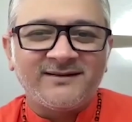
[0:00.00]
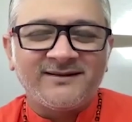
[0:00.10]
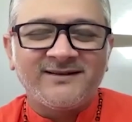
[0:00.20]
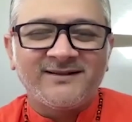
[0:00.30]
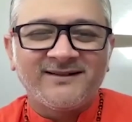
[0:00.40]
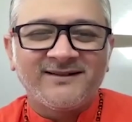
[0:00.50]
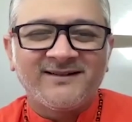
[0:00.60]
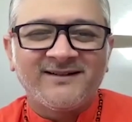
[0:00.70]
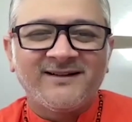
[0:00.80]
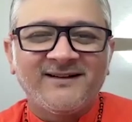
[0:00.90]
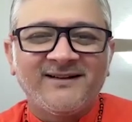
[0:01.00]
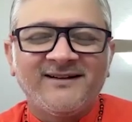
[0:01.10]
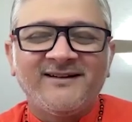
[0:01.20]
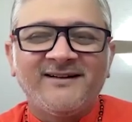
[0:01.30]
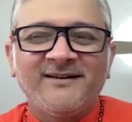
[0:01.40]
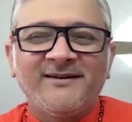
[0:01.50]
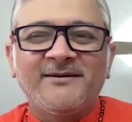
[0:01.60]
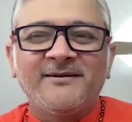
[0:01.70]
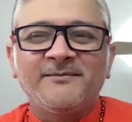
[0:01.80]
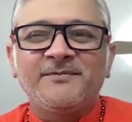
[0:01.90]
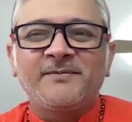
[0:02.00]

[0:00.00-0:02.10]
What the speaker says: Nothing is said.